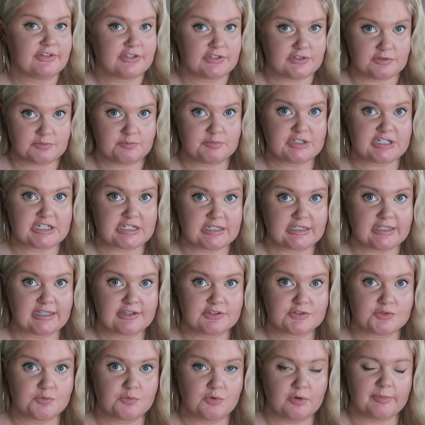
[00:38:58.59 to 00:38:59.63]
as particularly
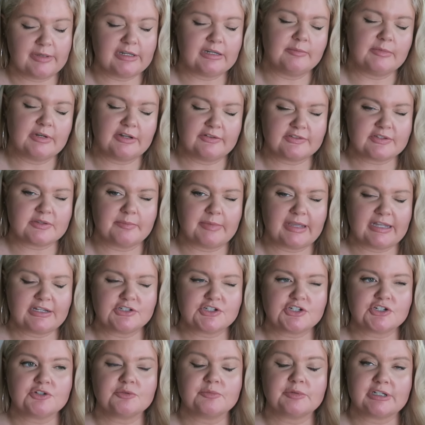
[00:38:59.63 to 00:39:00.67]
as a woman, I mean as a man
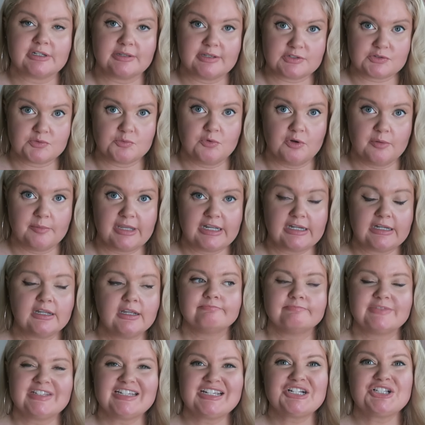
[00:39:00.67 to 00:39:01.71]
too, but as a woman,
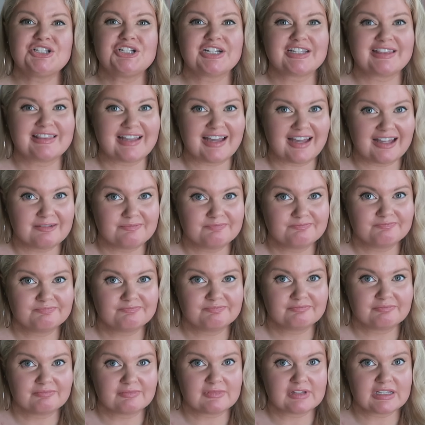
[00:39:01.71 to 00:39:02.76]
take a look at that,
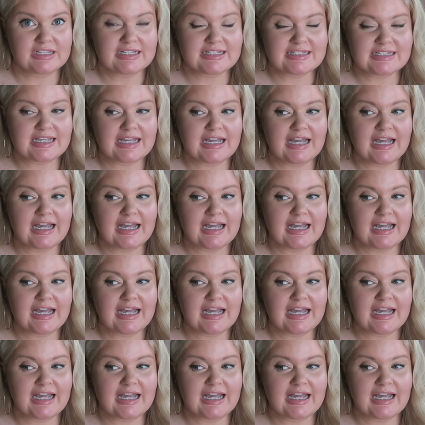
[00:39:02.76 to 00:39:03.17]
because